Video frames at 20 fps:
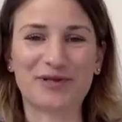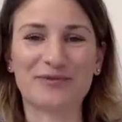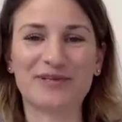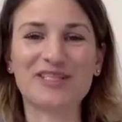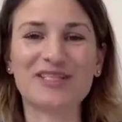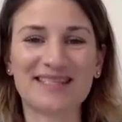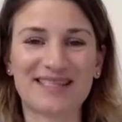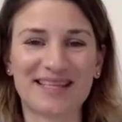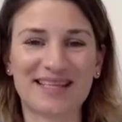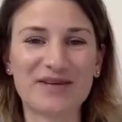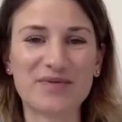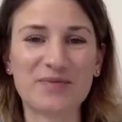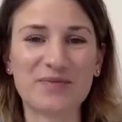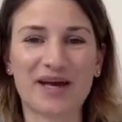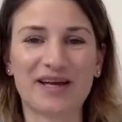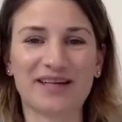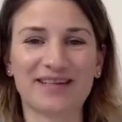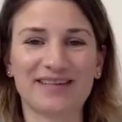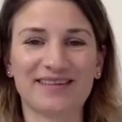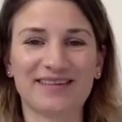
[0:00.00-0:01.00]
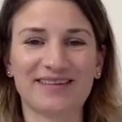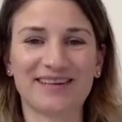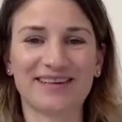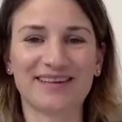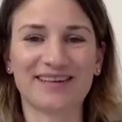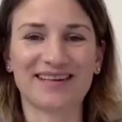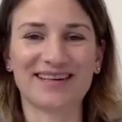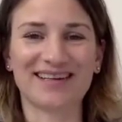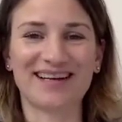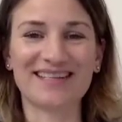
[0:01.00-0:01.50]
We just sat in bed
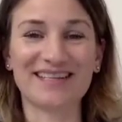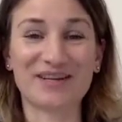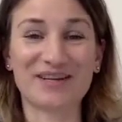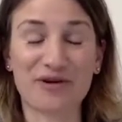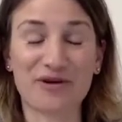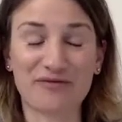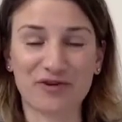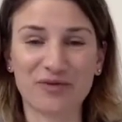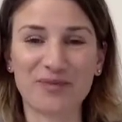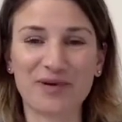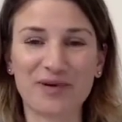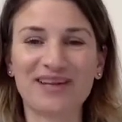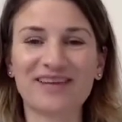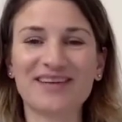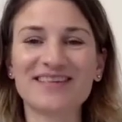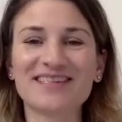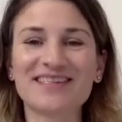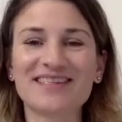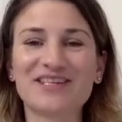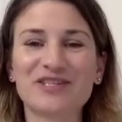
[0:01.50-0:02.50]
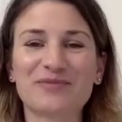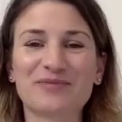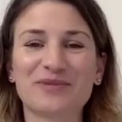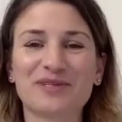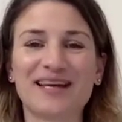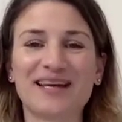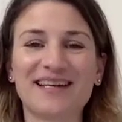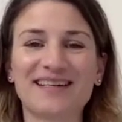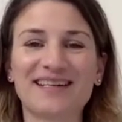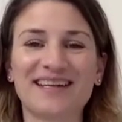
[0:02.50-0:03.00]
and I said, oh, I've got my last
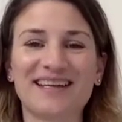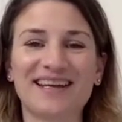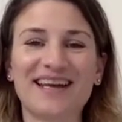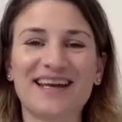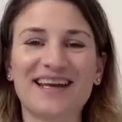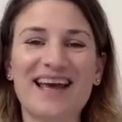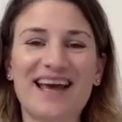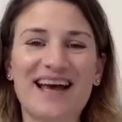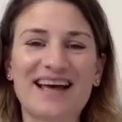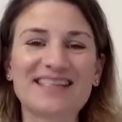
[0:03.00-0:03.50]
session with Natalie.